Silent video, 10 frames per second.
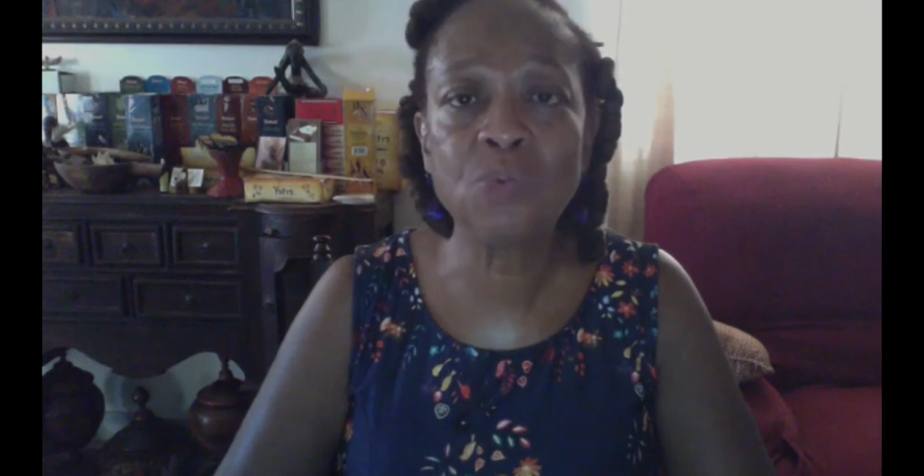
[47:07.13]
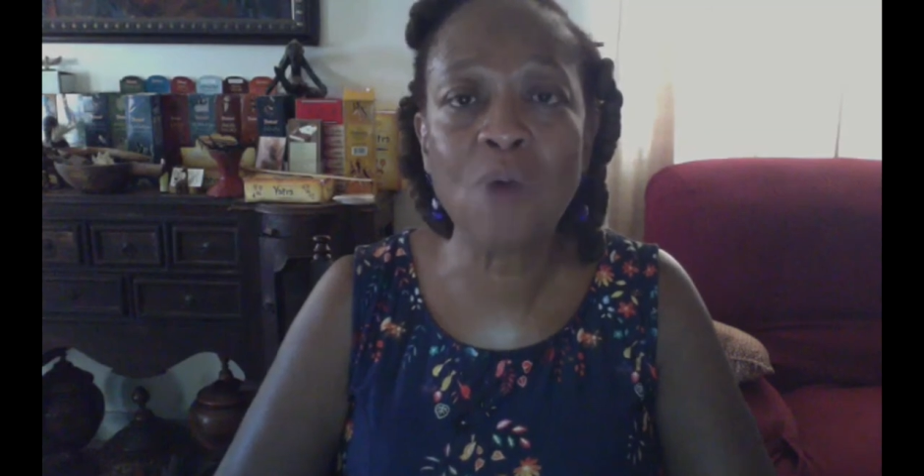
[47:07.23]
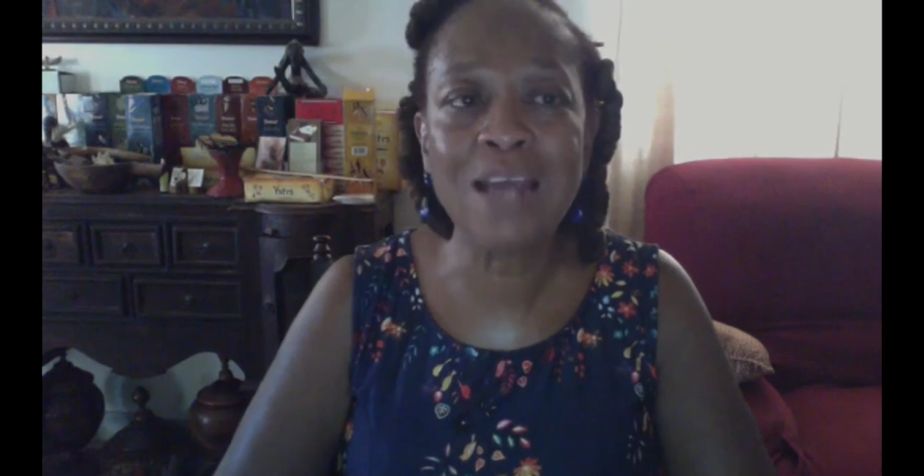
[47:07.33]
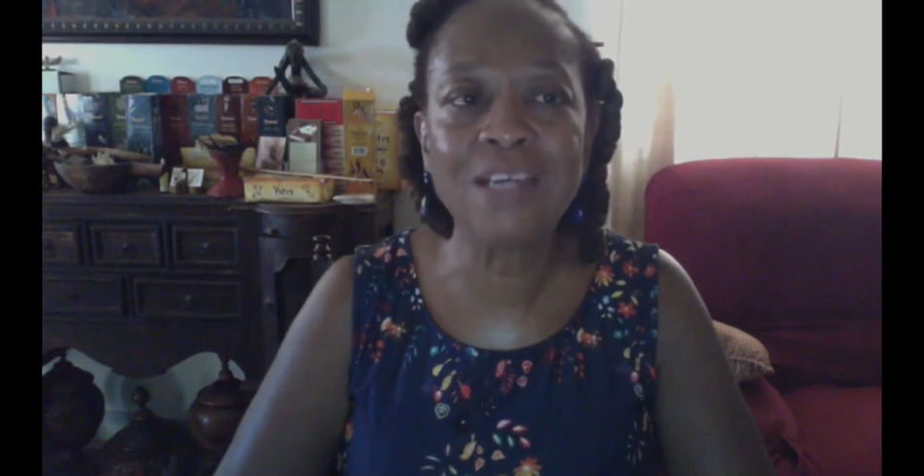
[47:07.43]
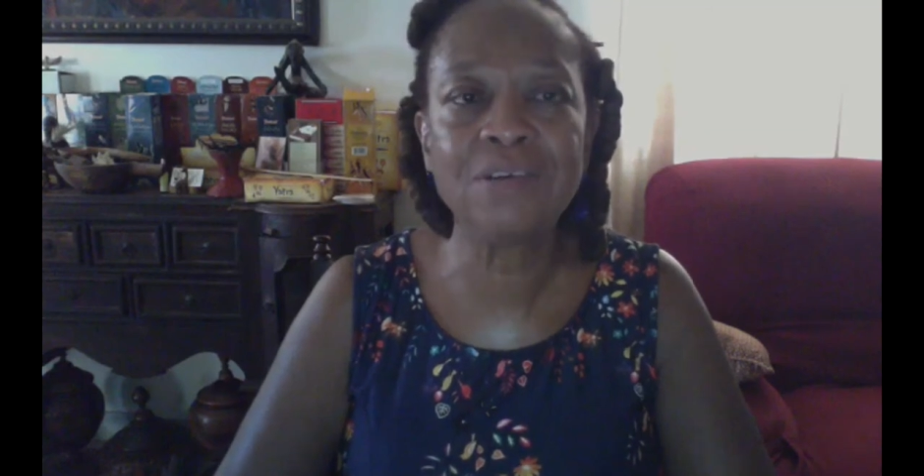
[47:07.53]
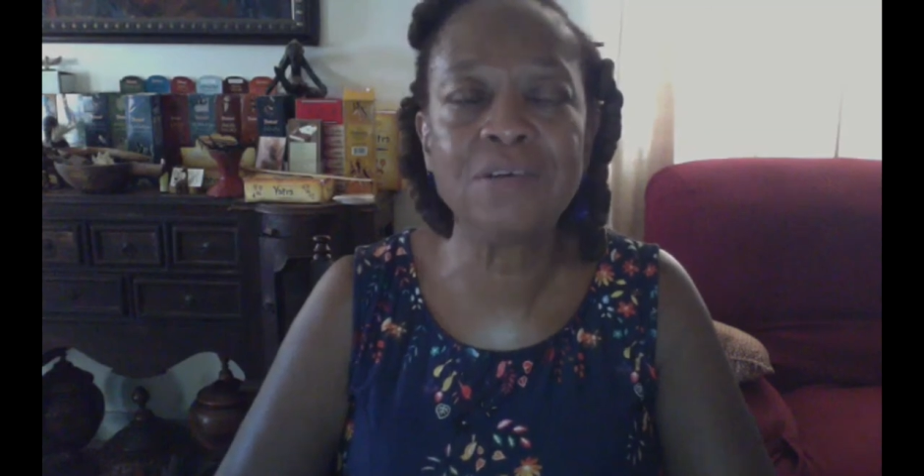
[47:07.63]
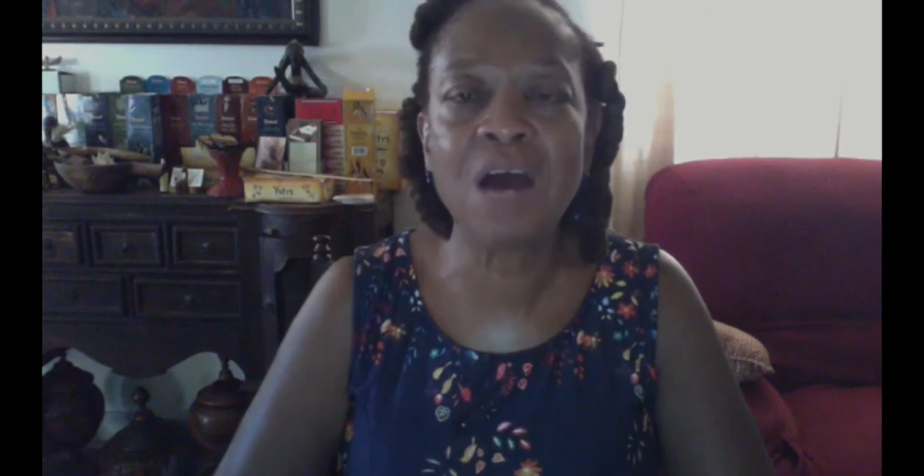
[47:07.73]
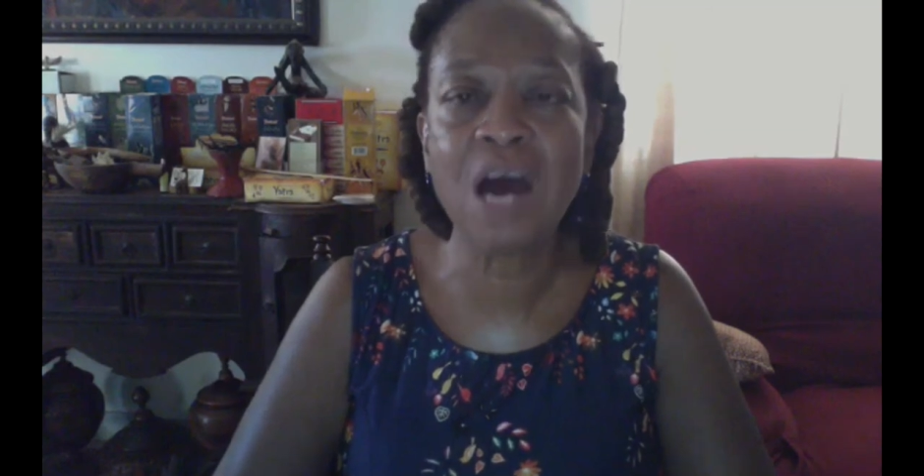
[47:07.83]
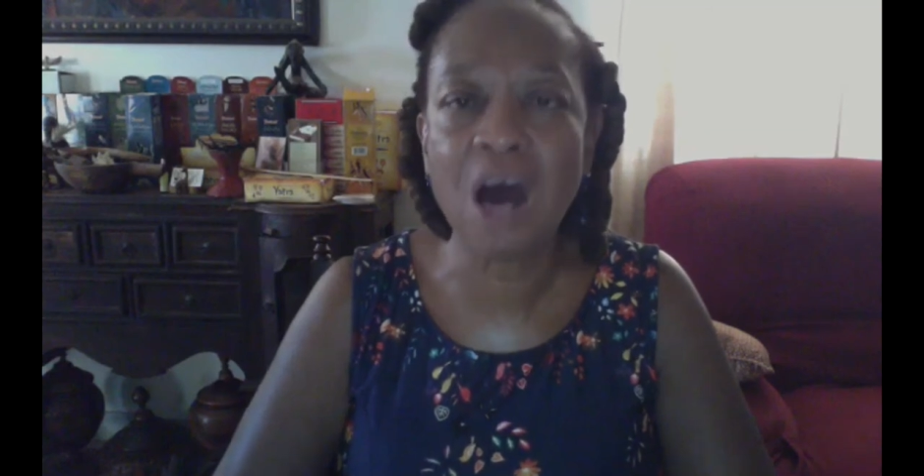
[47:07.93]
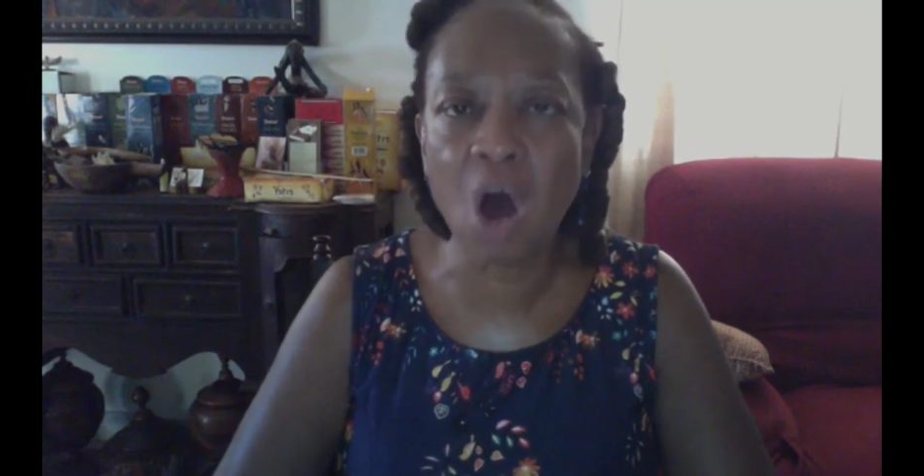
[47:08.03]
why you're
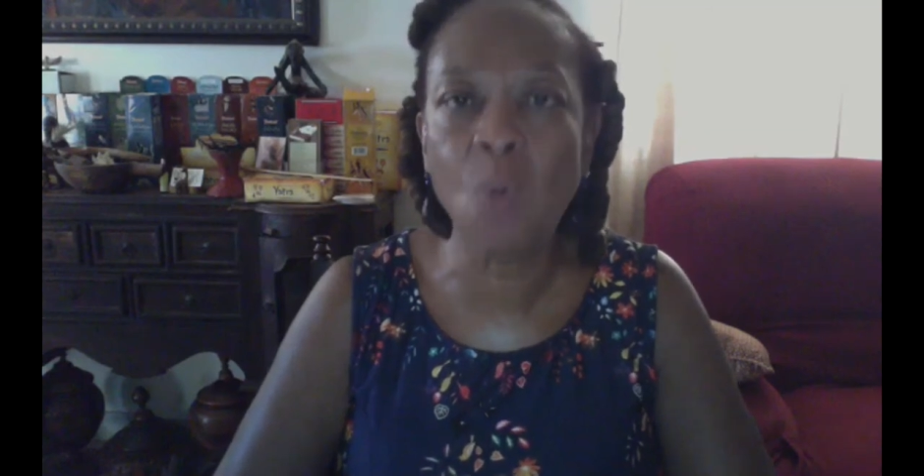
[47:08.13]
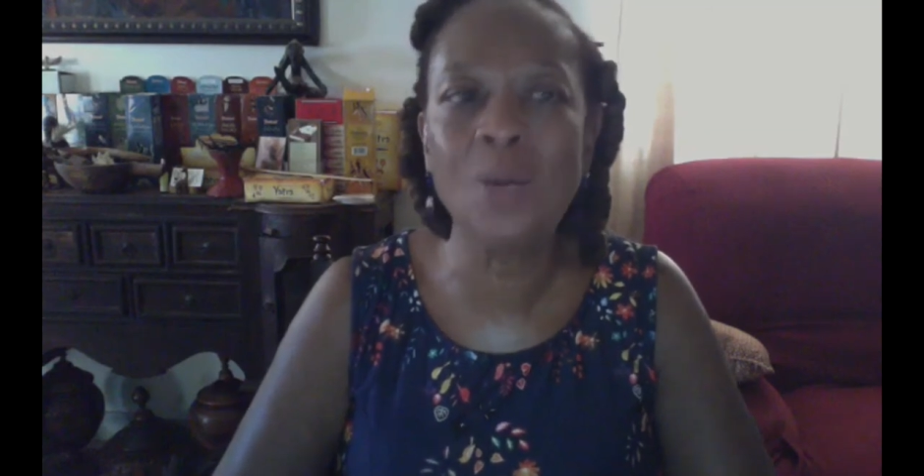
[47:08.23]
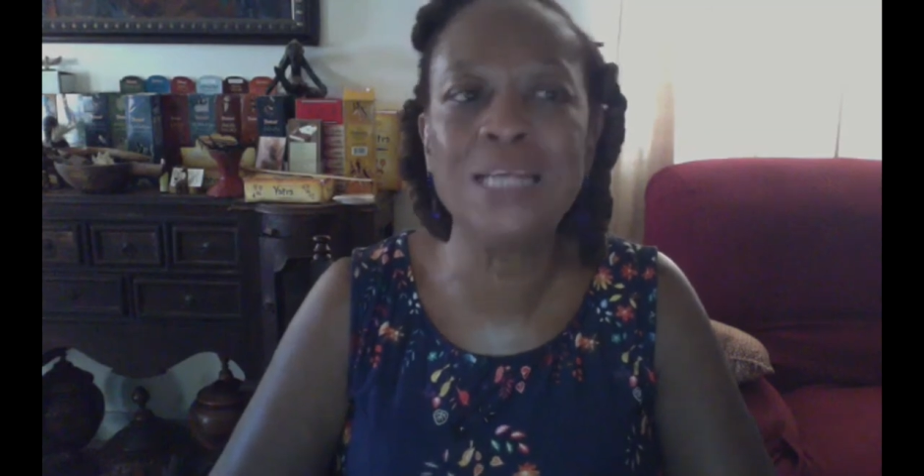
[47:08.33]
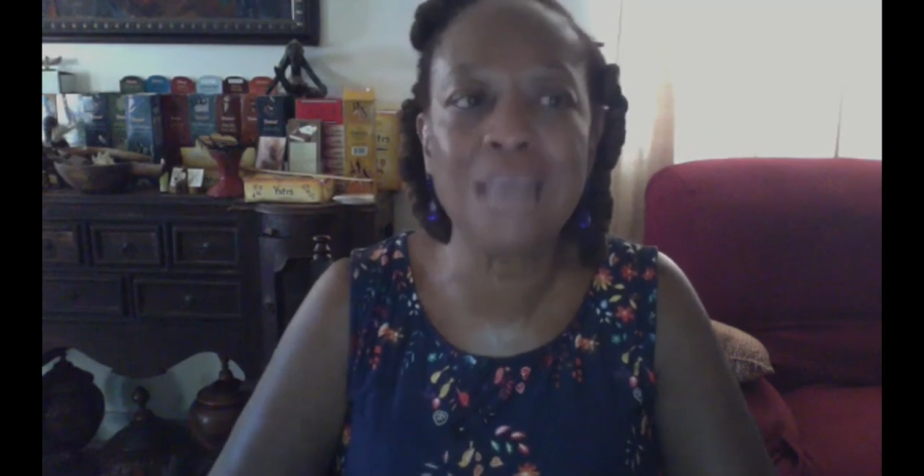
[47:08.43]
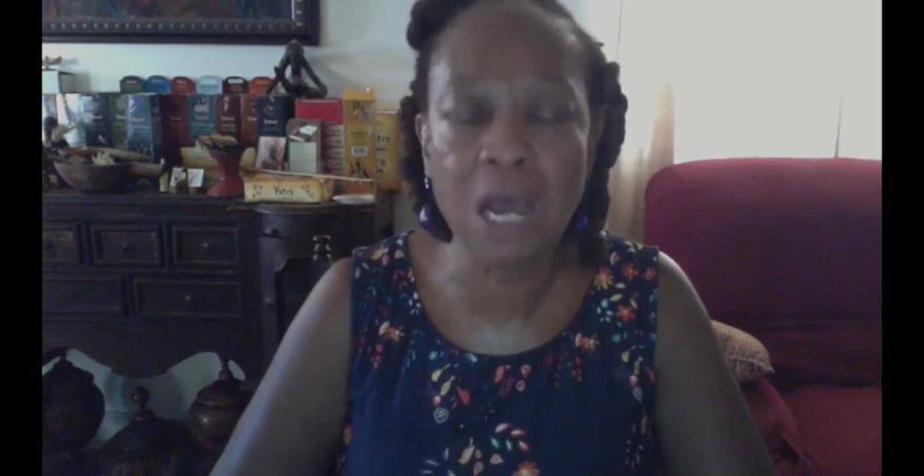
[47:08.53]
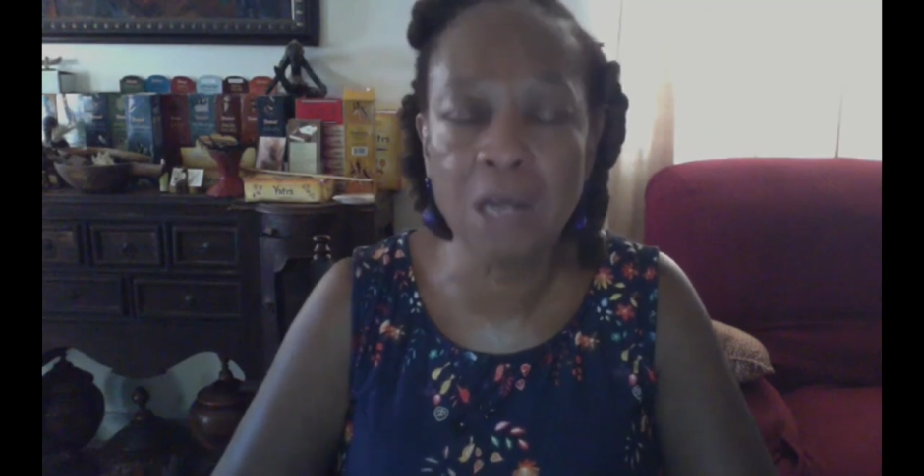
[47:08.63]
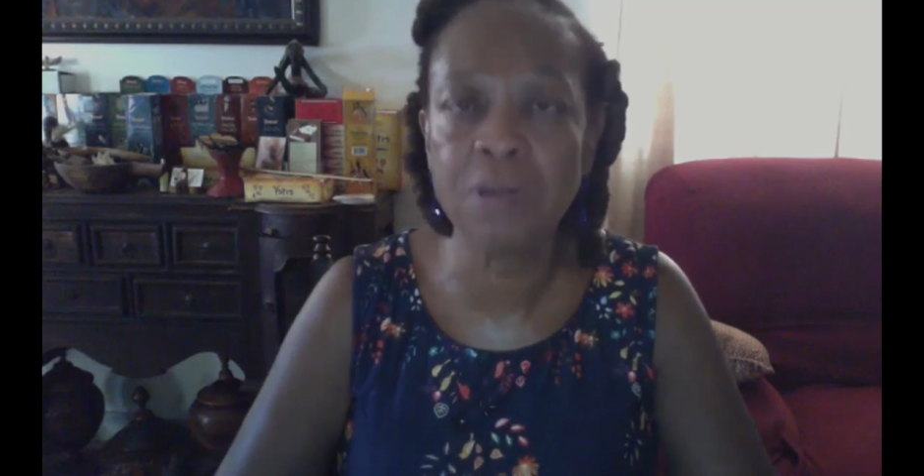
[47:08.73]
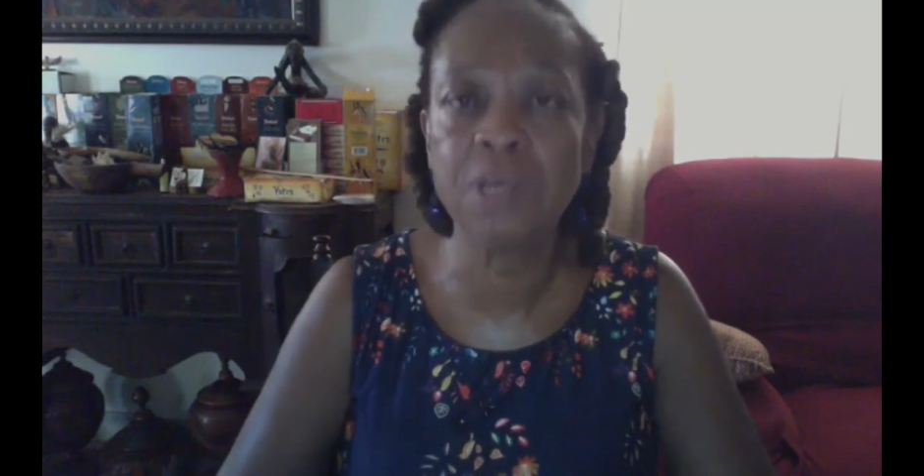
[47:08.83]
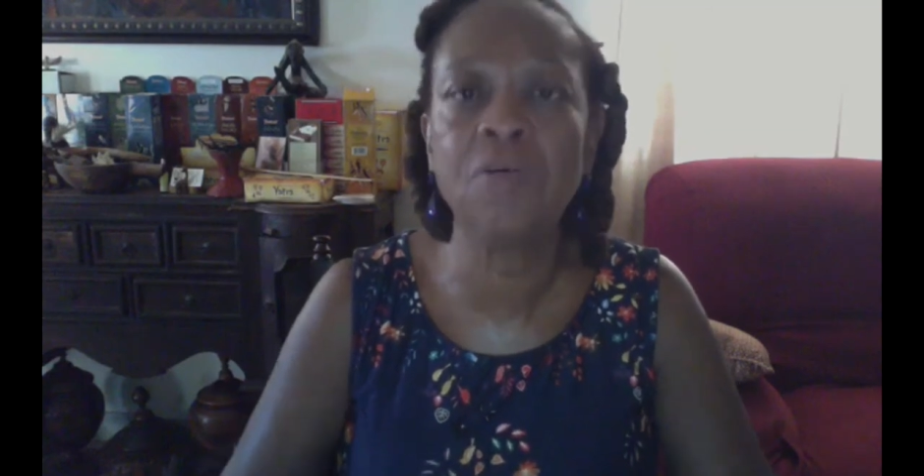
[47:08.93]
always hungry.